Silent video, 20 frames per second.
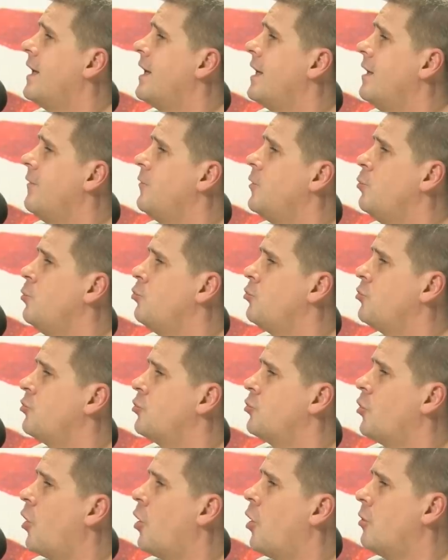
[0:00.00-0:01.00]
if you
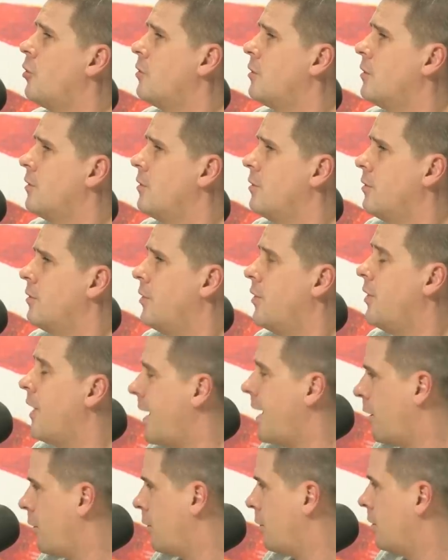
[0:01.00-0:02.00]
start
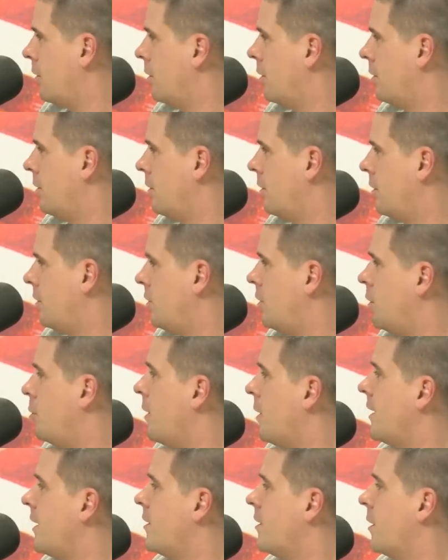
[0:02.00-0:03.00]
there, mm-hmm. you
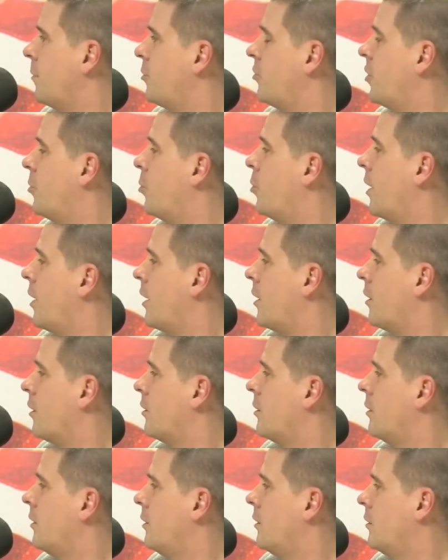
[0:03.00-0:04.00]
end up
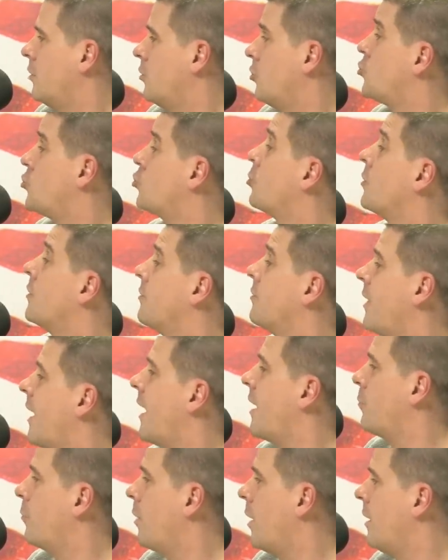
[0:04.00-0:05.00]
somewhere short of
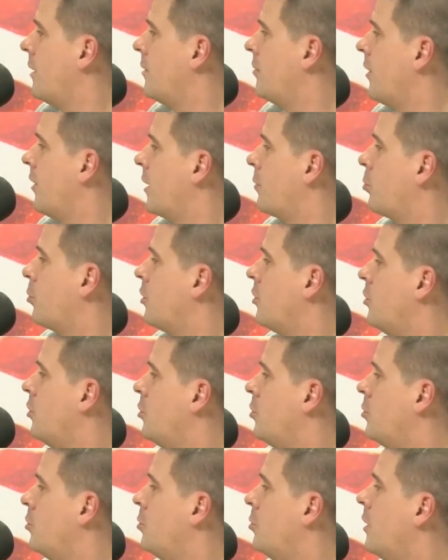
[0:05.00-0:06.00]
that, right? Like, were yeah.
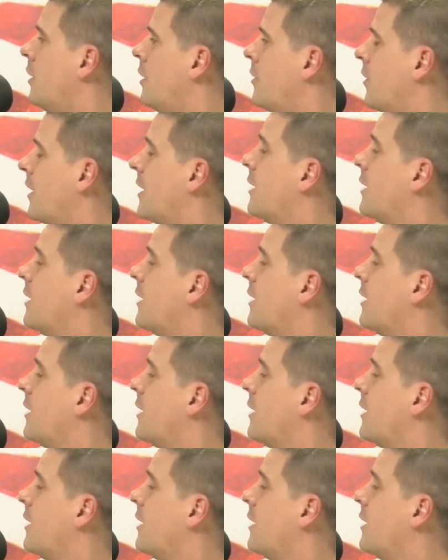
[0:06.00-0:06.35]
you like